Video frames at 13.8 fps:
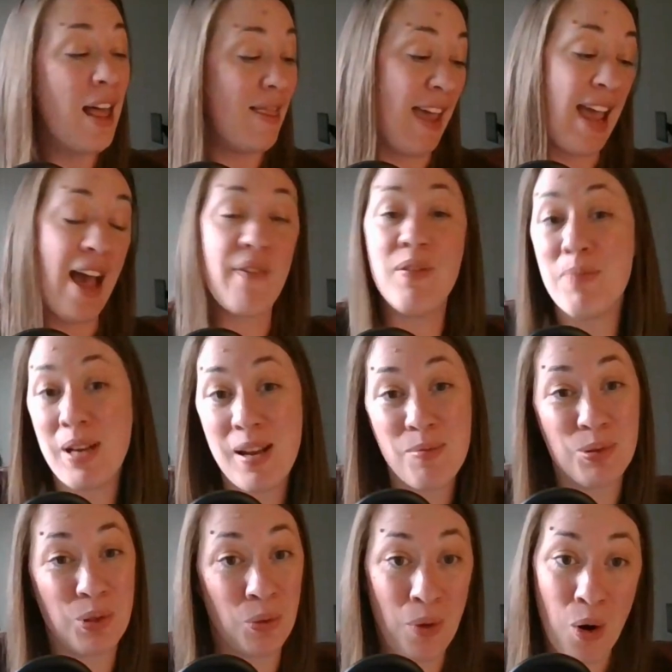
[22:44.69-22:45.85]
They haven't been
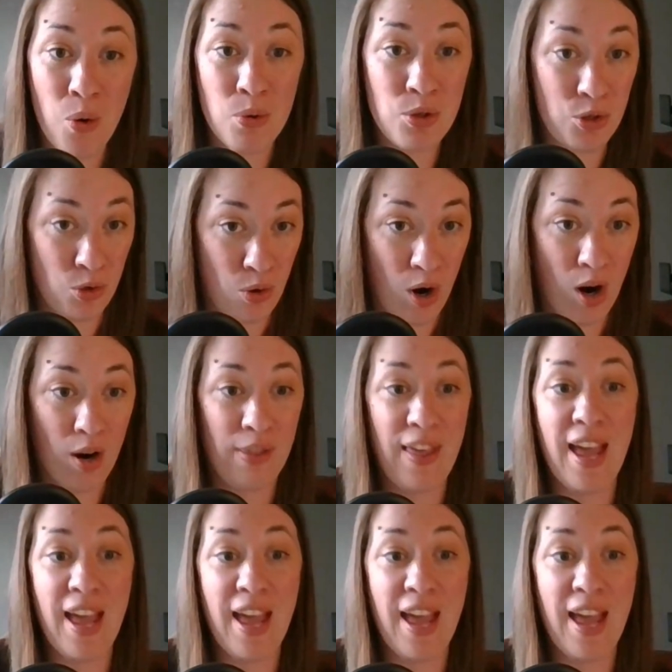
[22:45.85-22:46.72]
able to grow strong.